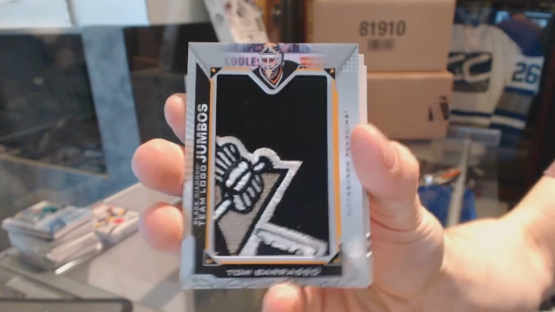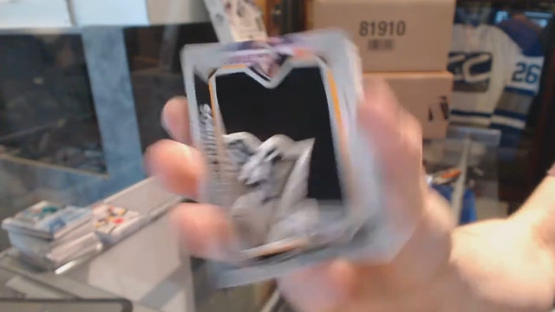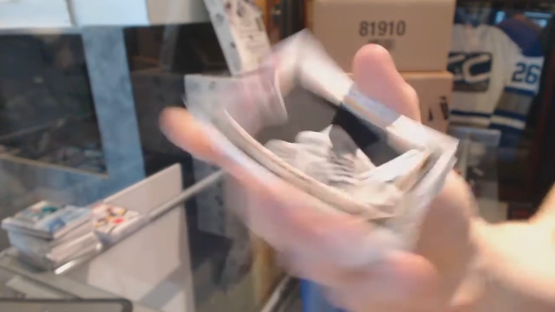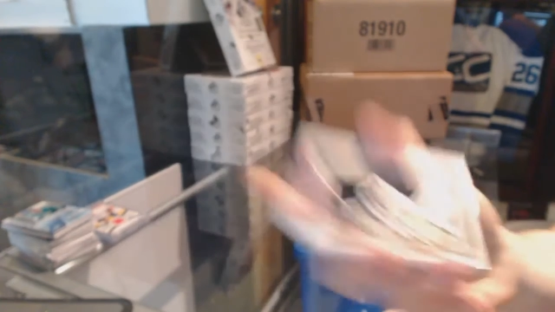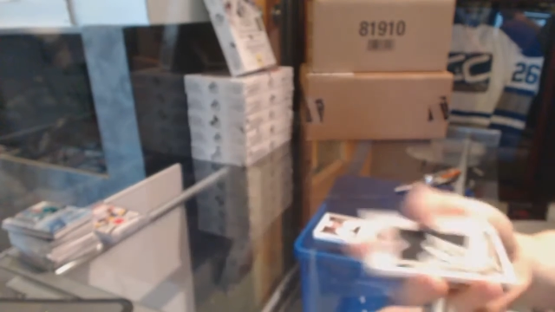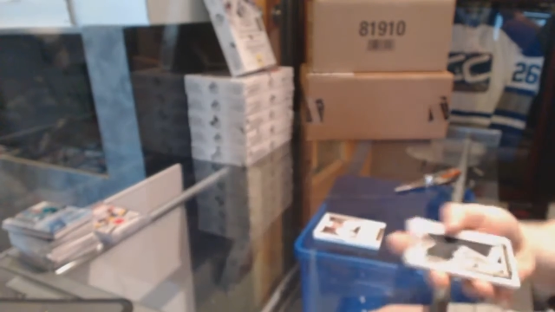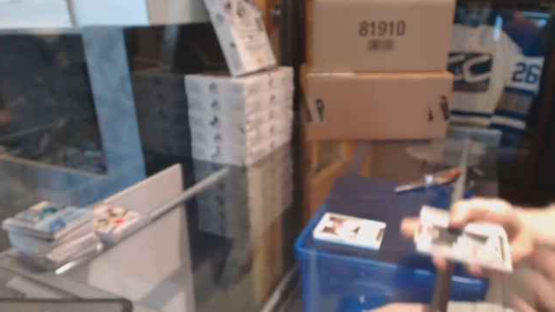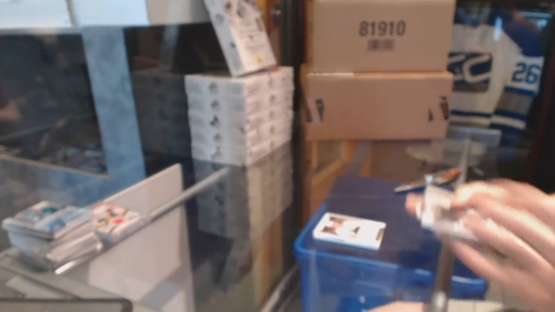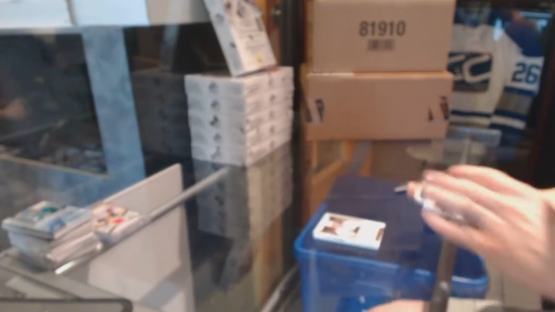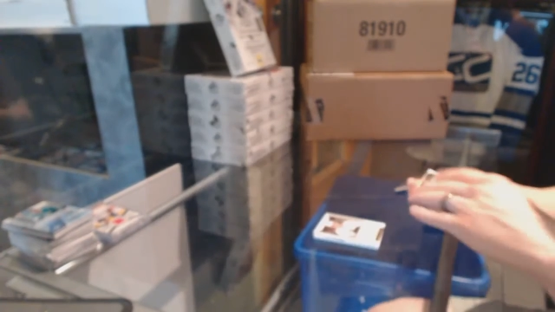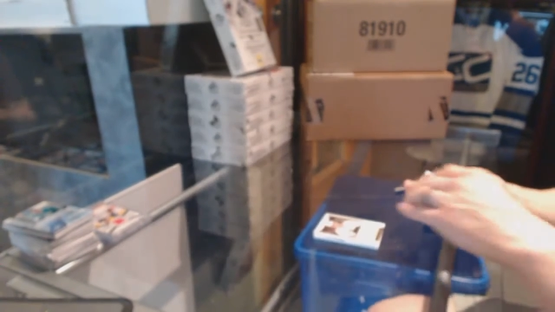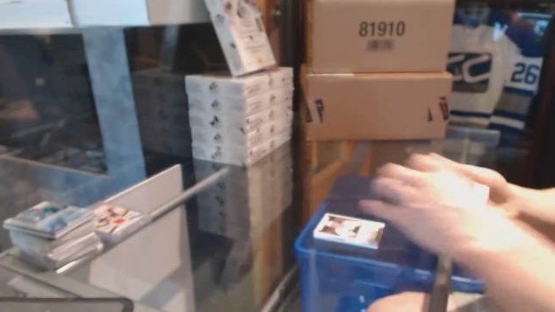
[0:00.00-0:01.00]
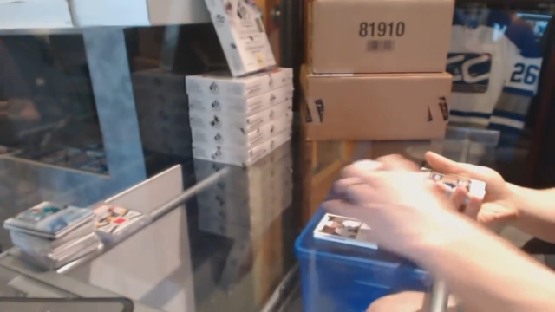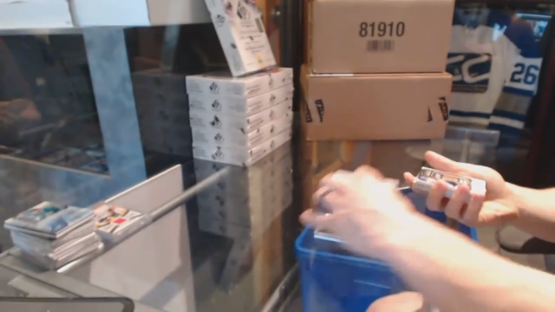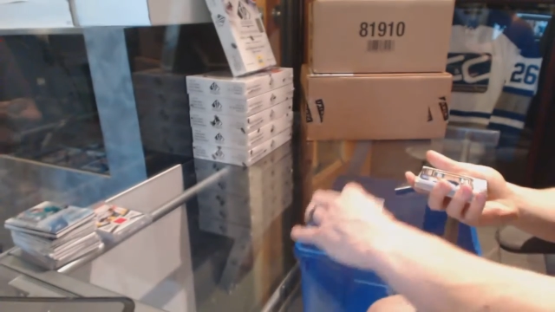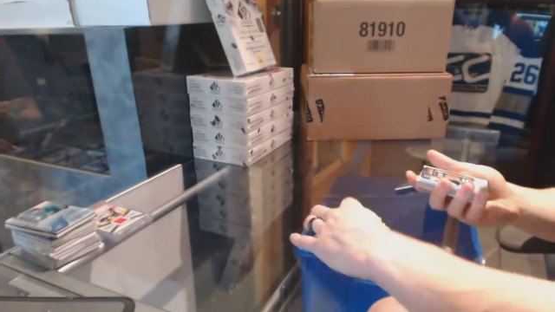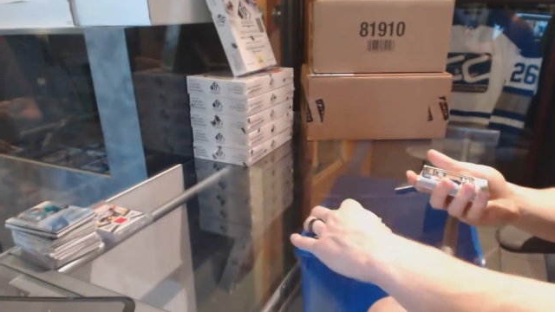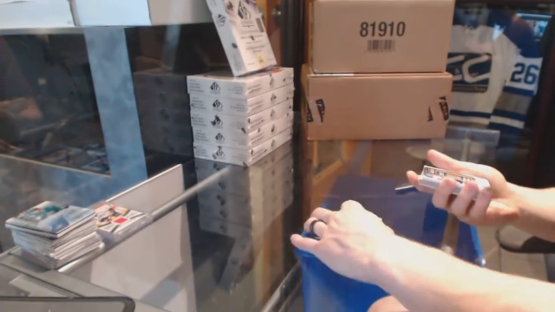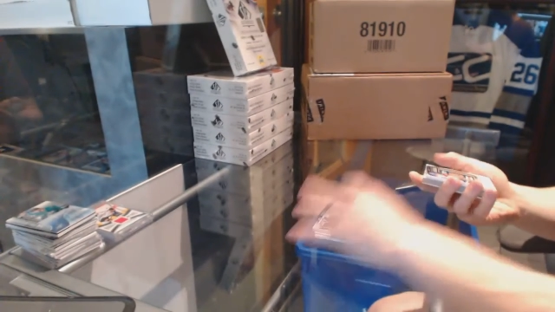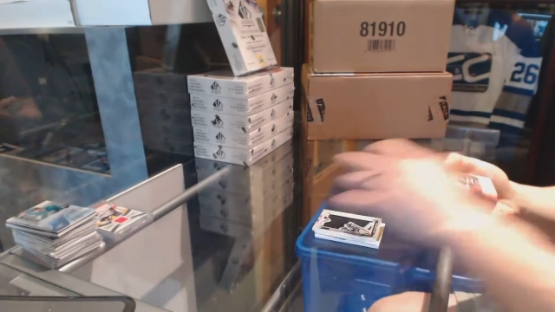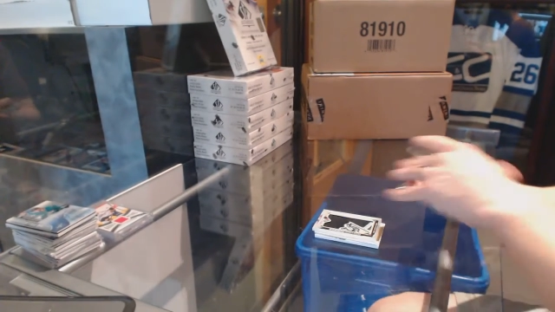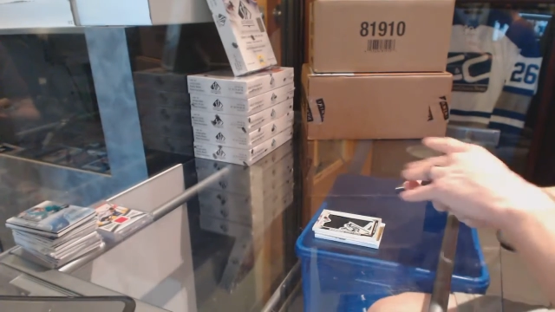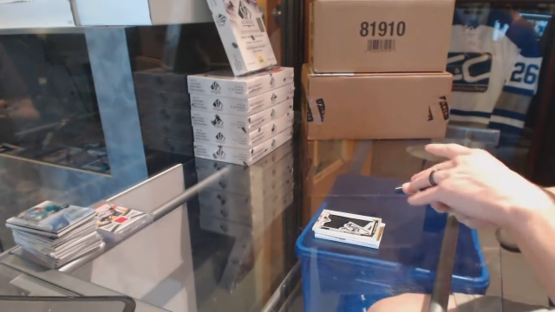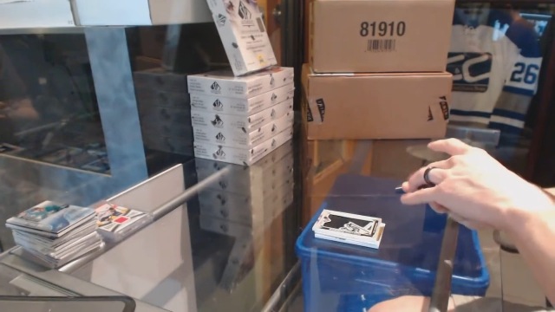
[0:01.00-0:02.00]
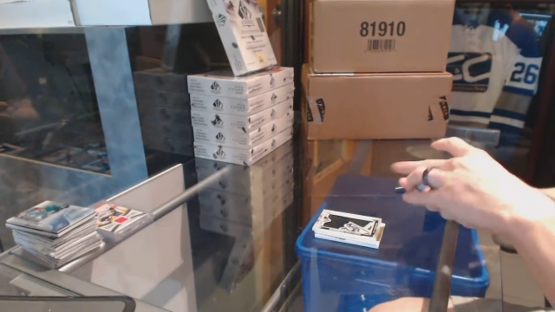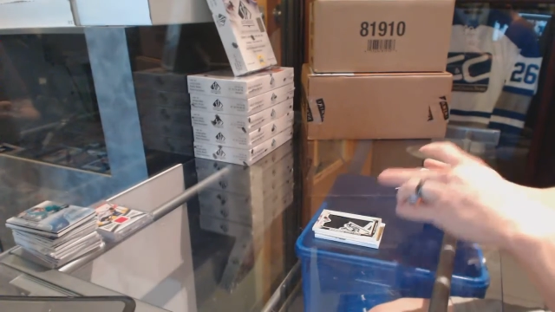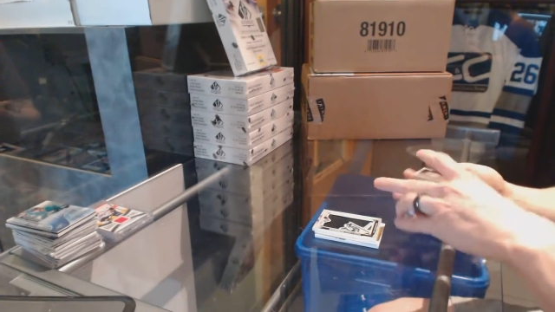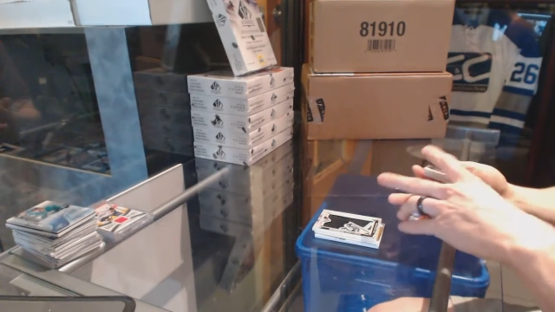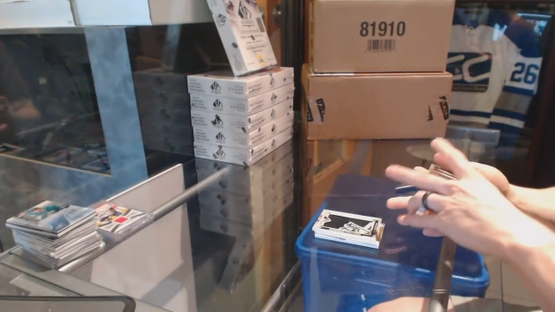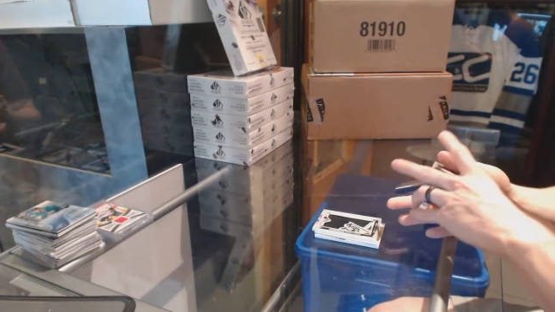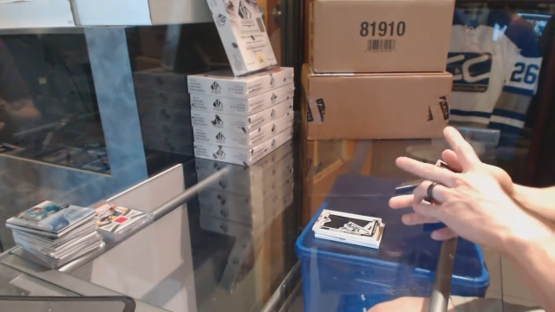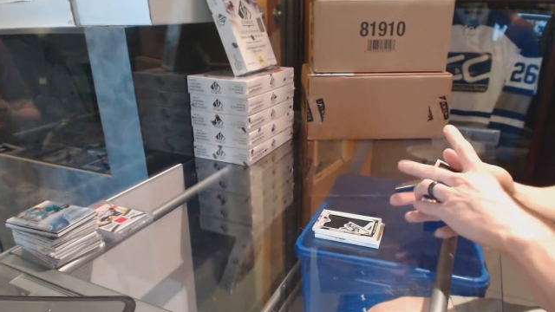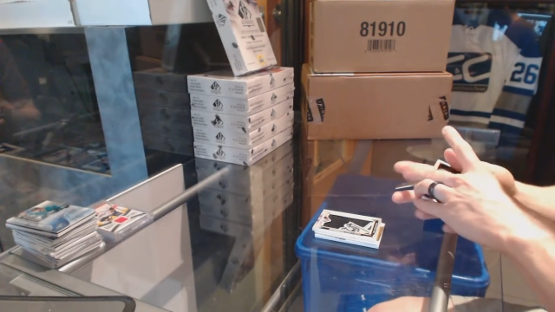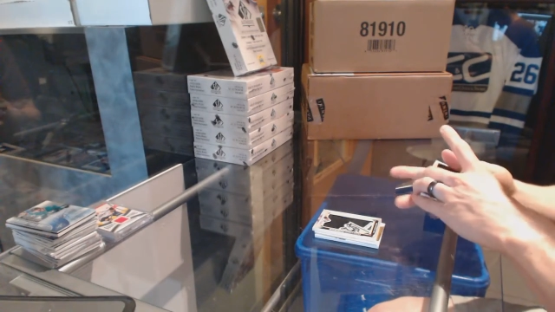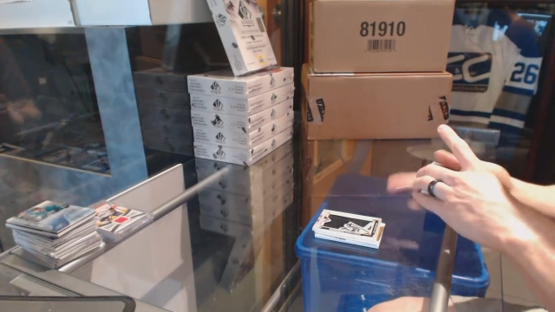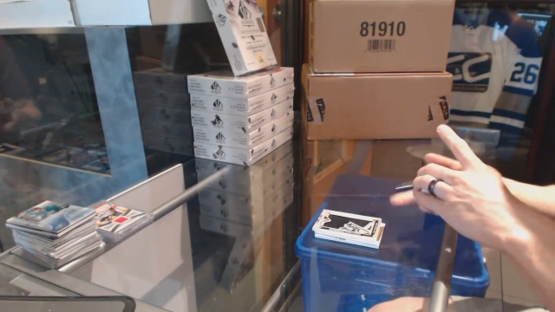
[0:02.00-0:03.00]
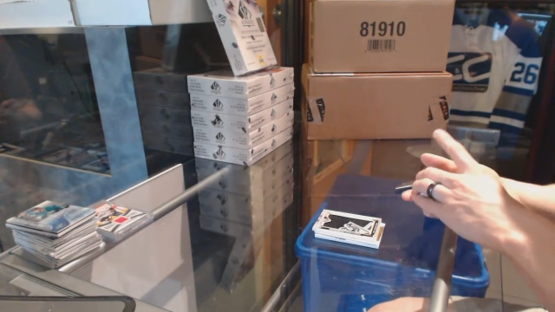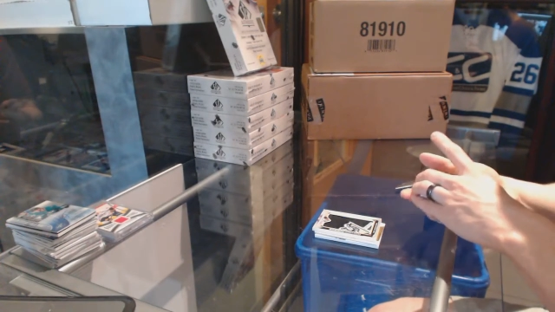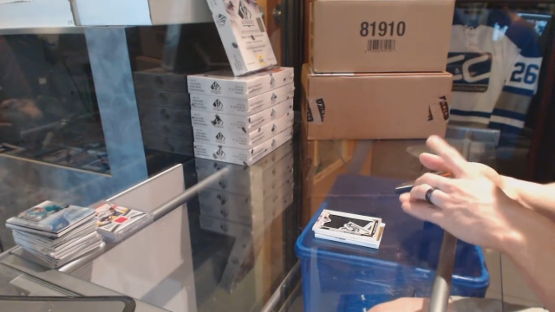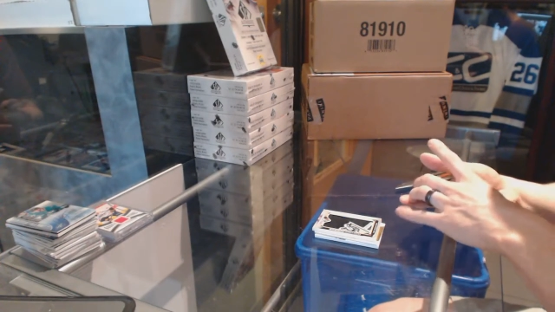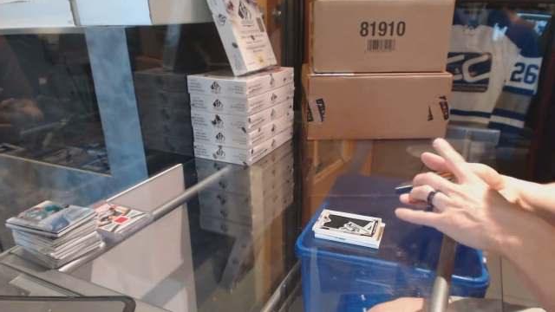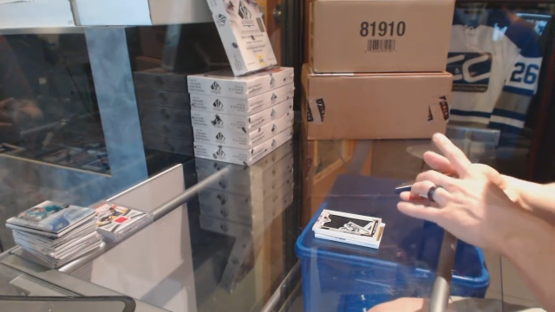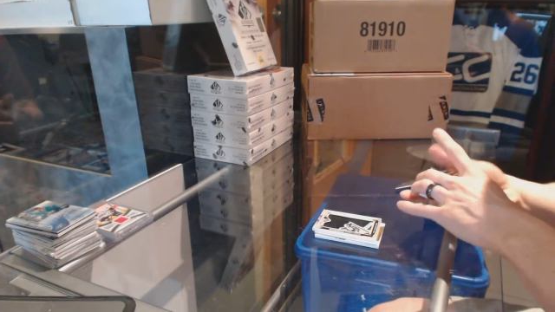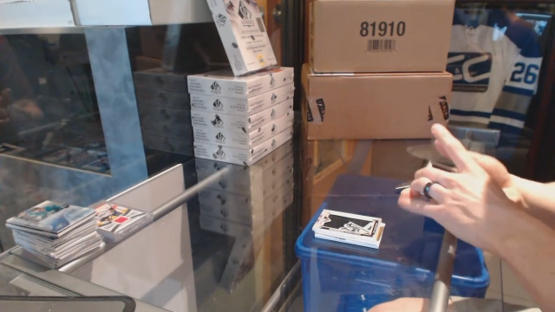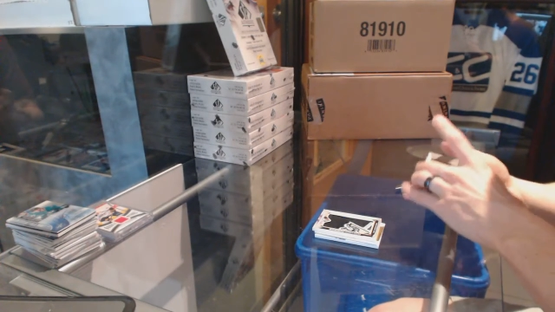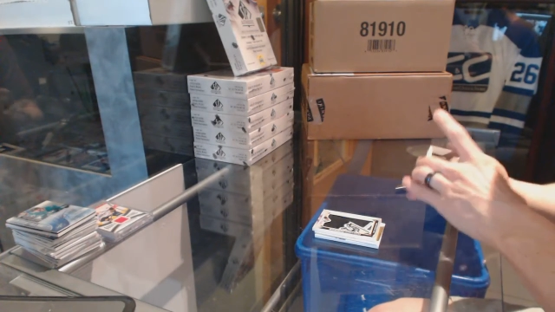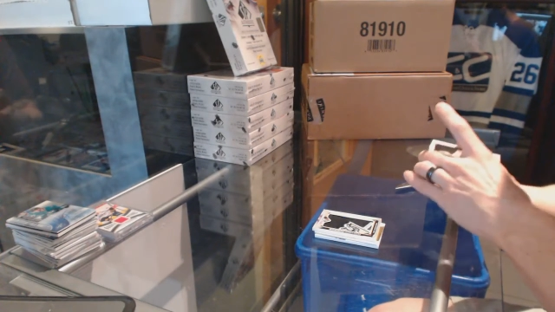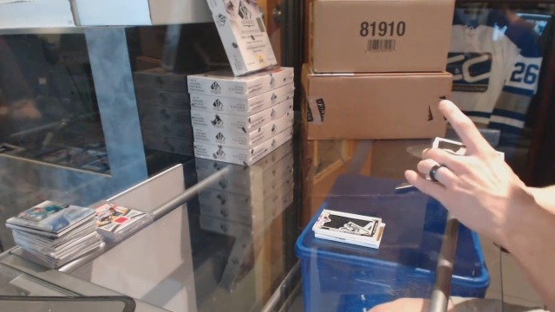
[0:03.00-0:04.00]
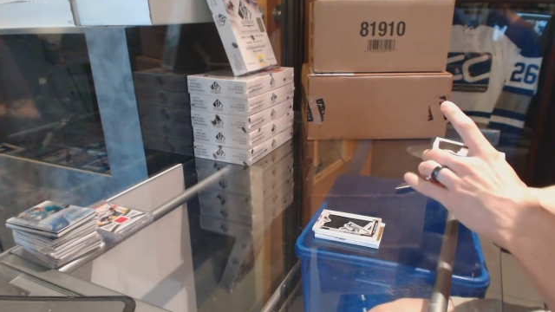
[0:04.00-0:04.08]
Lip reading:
No face is visible, so there are no lips to read.